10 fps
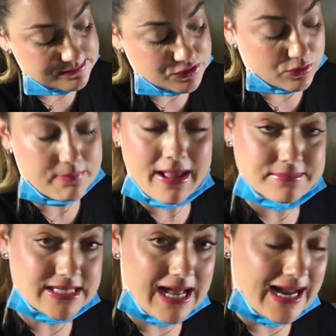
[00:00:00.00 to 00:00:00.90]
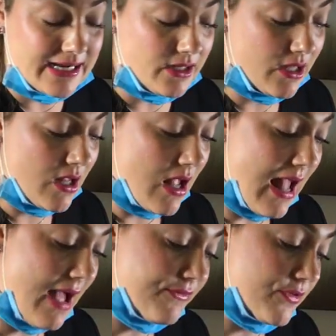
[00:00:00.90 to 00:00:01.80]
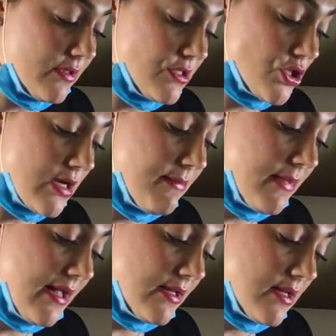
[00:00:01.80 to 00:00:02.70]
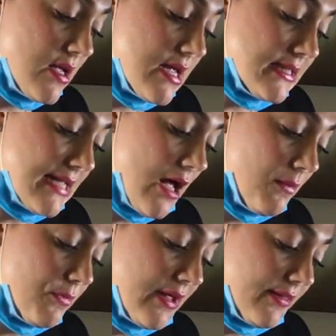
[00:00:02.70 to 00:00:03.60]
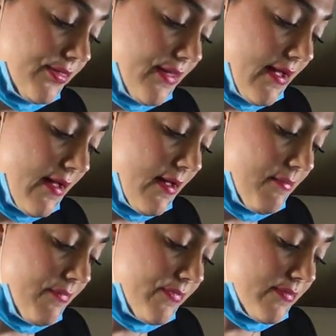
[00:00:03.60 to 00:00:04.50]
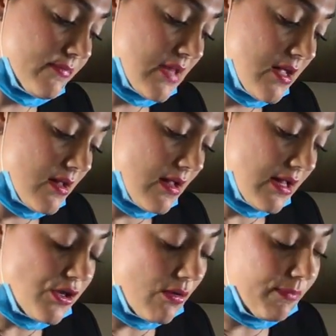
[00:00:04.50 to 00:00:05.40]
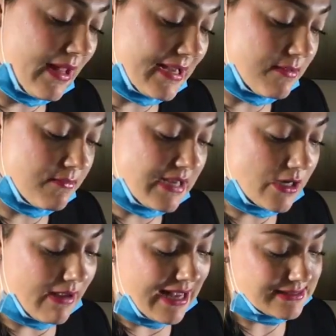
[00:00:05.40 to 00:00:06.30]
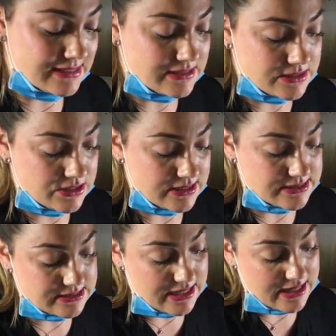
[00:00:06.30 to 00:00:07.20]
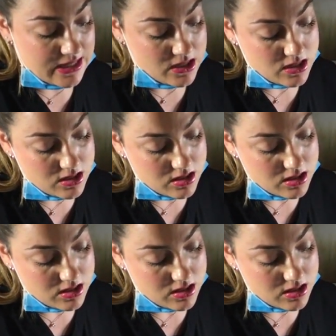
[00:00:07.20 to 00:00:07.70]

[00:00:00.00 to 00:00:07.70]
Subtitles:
some sort of peptide after this treatment to help with, applying amino acids to the skin,